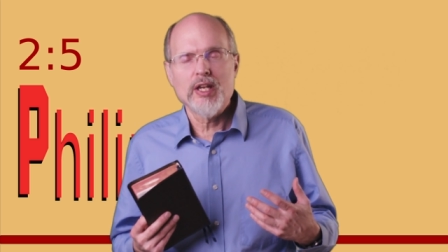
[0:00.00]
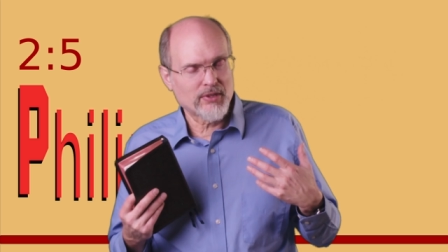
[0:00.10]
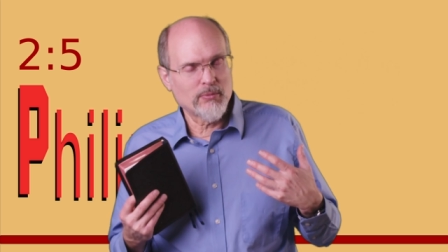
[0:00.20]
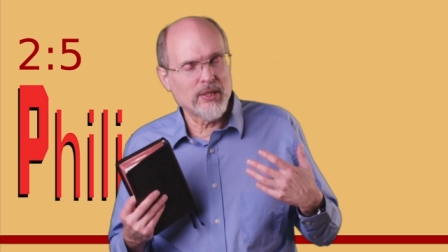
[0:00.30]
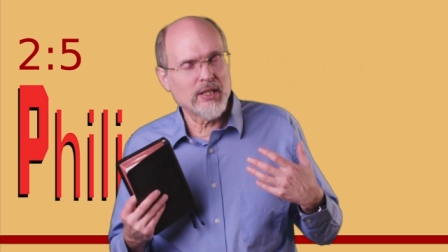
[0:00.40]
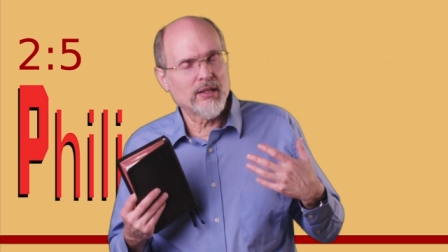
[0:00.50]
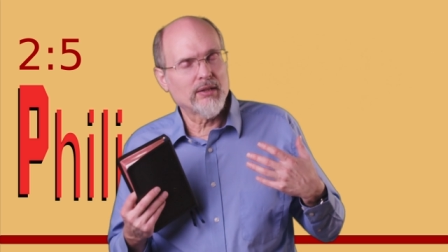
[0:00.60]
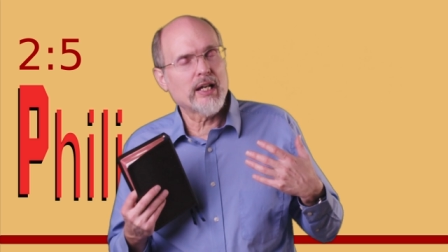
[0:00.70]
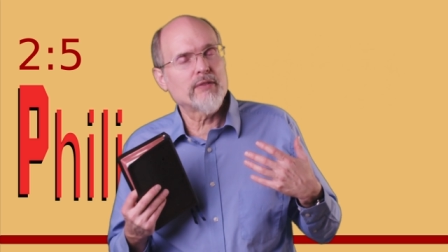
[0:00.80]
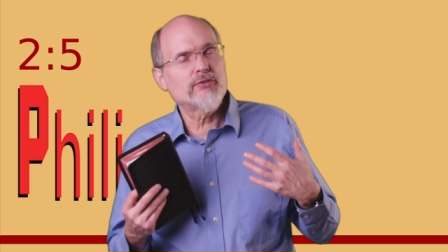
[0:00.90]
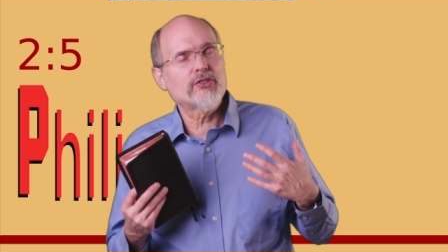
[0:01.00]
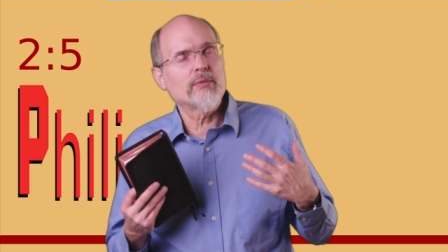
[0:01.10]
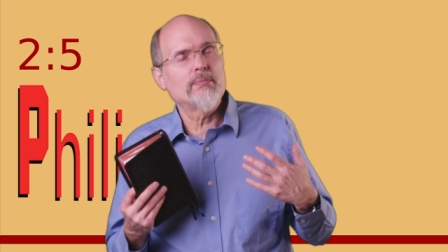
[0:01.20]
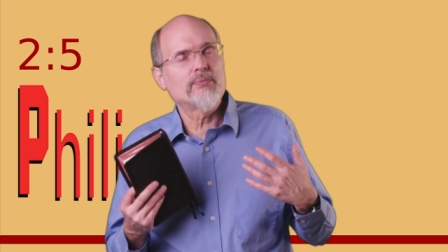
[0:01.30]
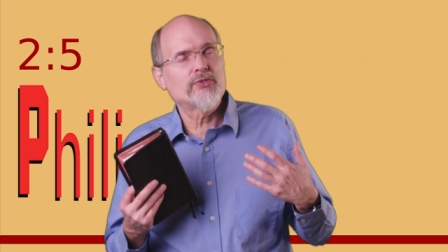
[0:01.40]
It's going to be a lot of
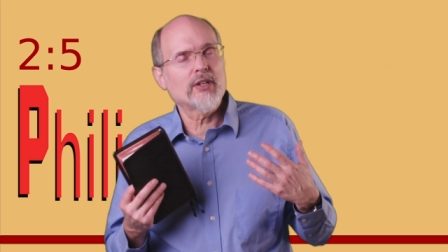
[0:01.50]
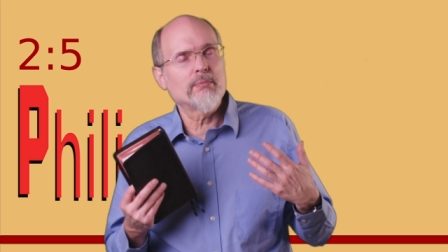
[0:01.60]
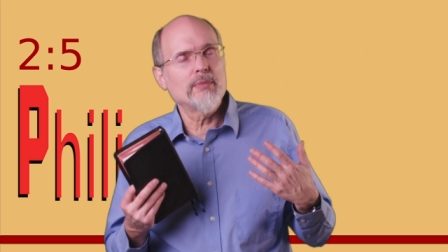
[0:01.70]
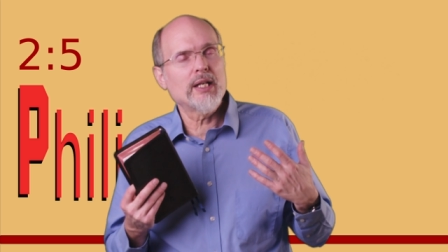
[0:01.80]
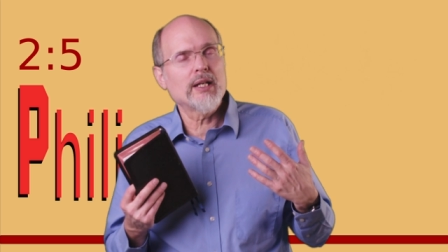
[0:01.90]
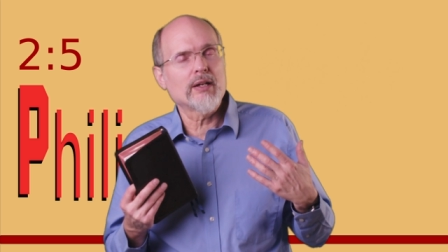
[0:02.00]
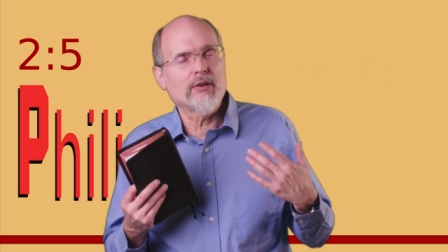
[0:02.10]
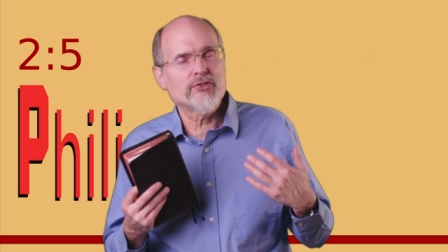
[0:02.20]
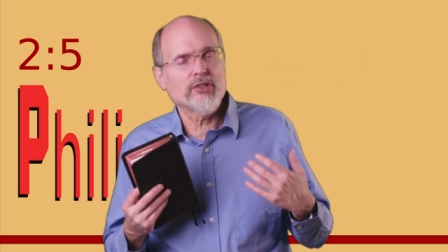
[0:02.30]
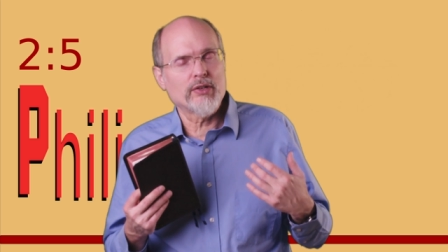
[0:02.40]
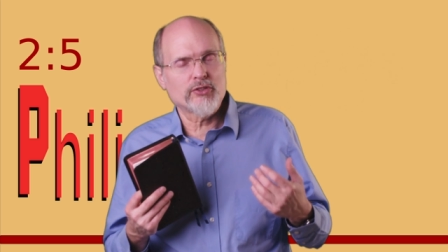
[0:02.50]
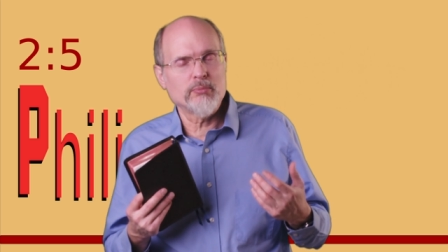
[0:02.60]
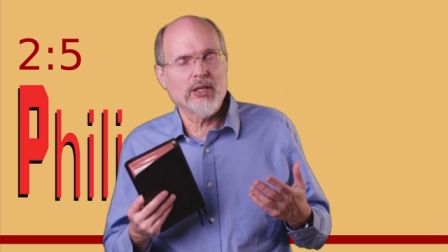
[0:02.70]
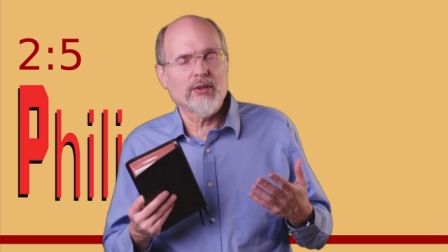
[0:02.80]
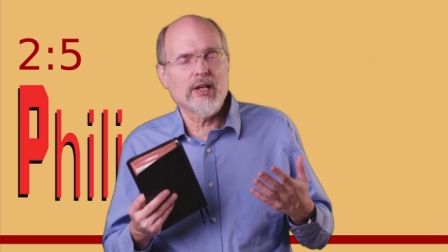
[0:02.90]
submitting ourselves. It's
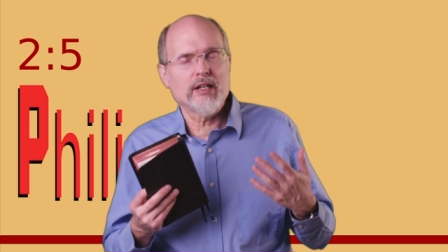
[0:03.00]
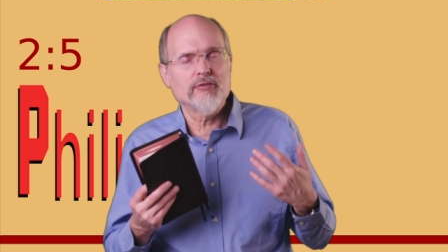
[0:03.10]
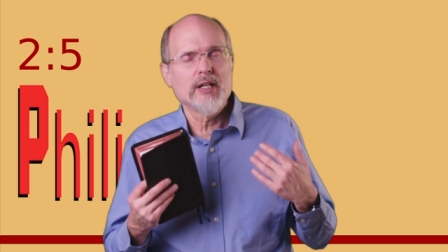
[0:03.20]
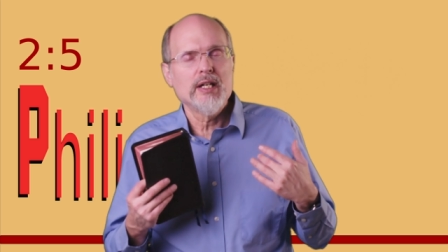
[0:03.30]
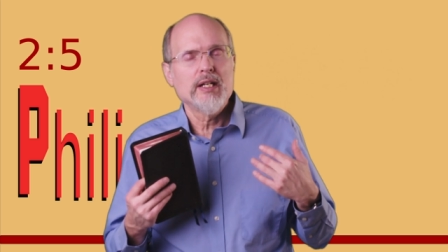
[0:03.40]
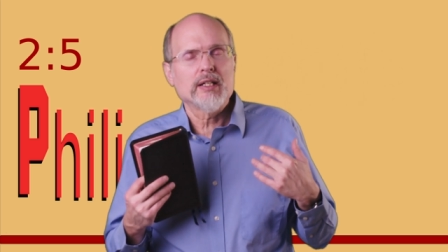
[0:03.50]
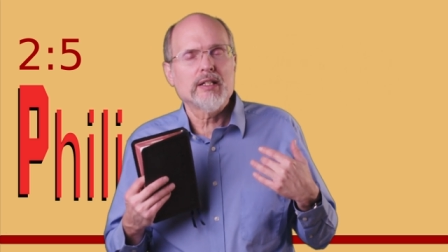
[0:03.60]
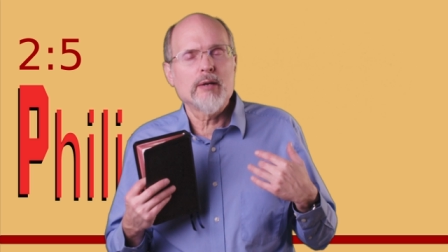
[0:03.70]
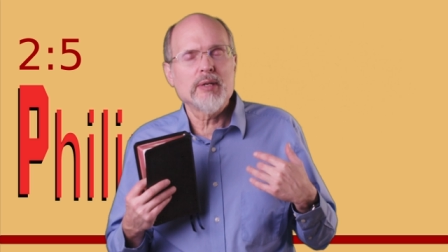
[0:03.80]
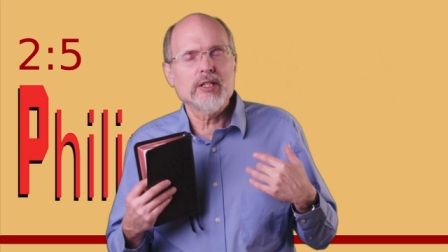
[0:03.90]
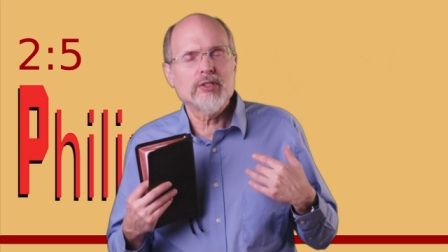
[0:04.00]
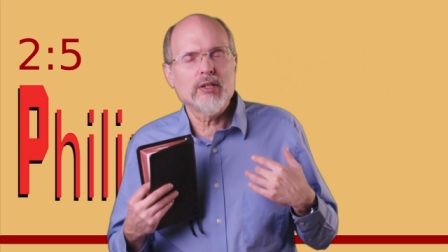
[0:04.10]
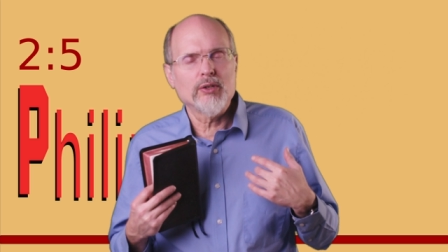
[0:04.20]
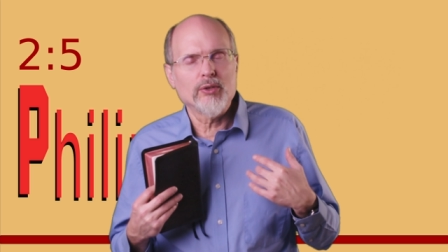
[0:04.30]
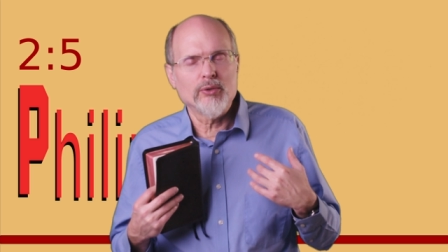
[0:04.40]
going to be a lot of coming
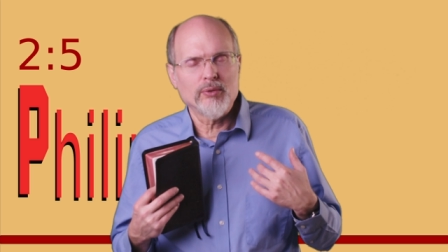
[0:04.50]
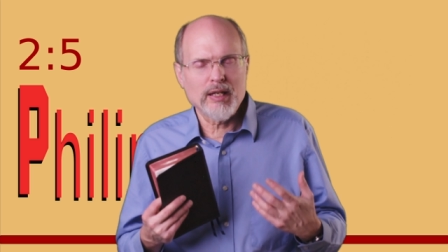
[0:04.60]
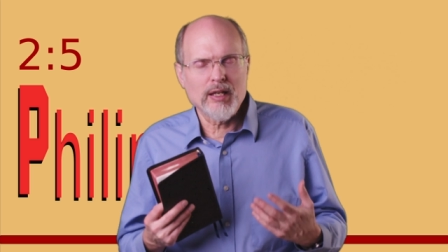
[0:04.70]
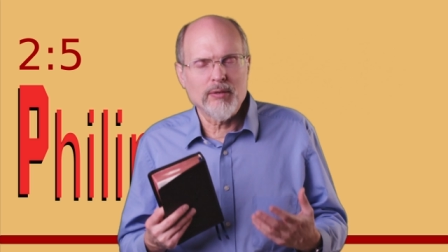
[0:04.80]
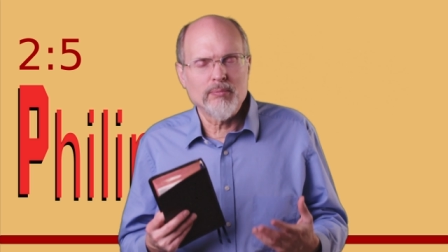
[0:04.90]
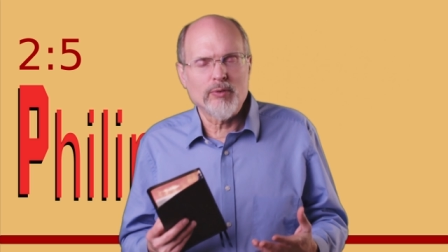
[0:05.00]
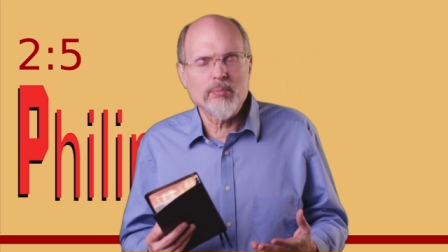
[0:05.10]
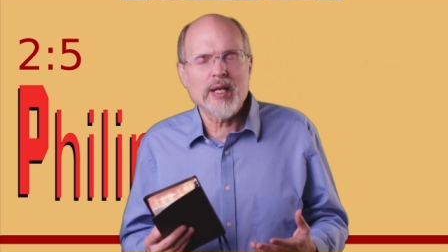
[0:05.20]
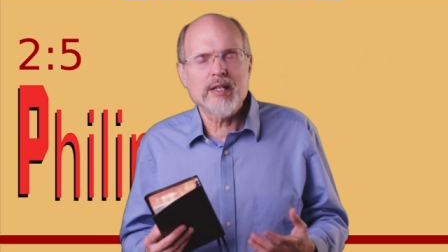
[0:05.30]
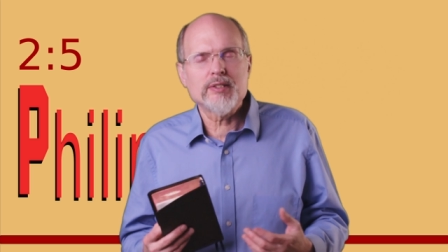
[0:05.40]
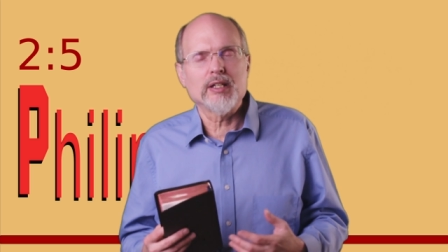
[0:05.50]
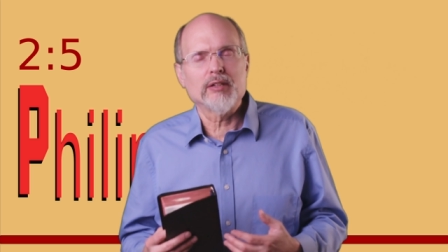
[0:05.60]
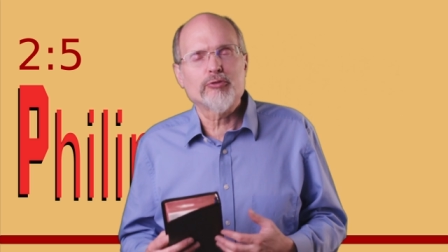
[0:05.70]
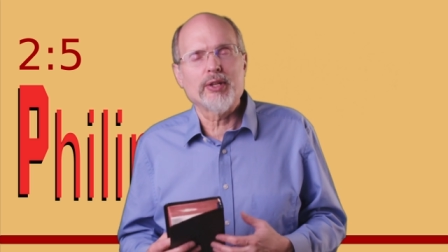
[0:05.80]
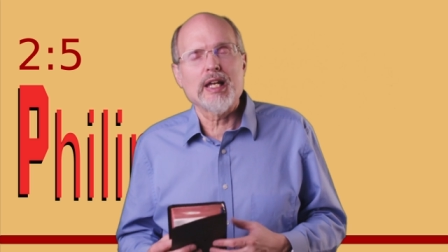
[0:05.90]
to you and
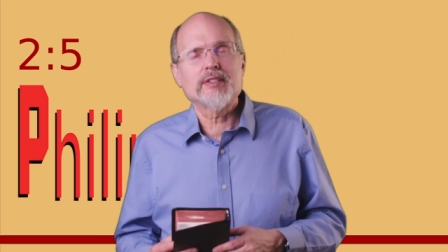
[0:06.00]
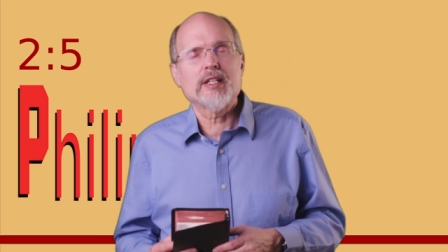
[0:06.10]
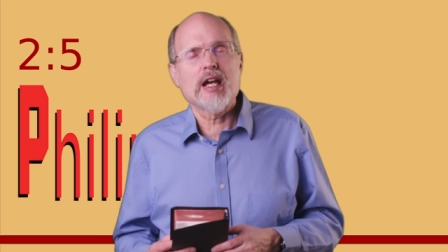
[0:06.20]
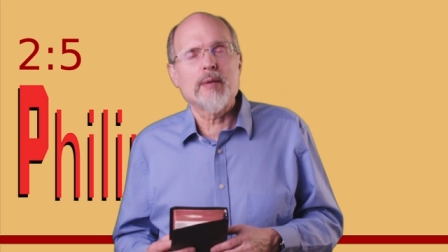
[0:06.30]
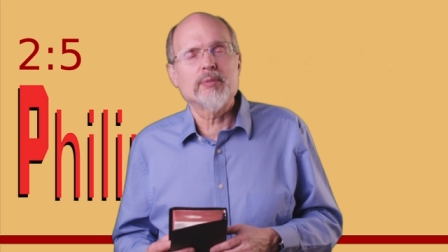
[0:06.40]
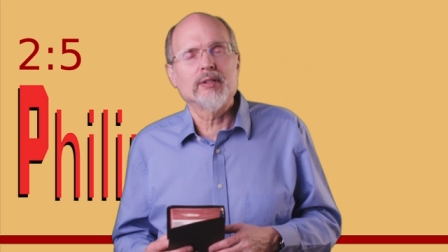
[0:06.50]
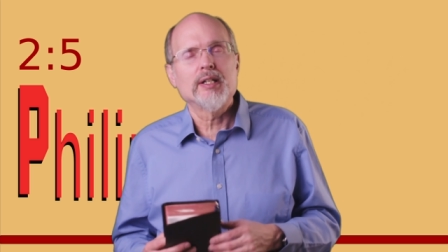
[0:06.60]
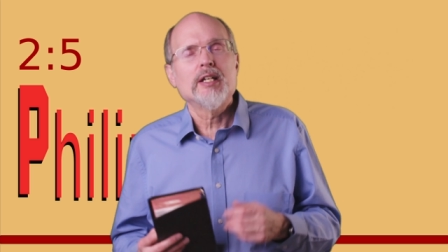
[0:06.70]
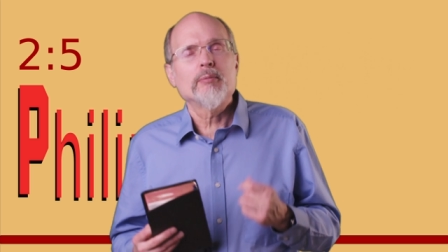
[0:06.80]
repenting for that to happen.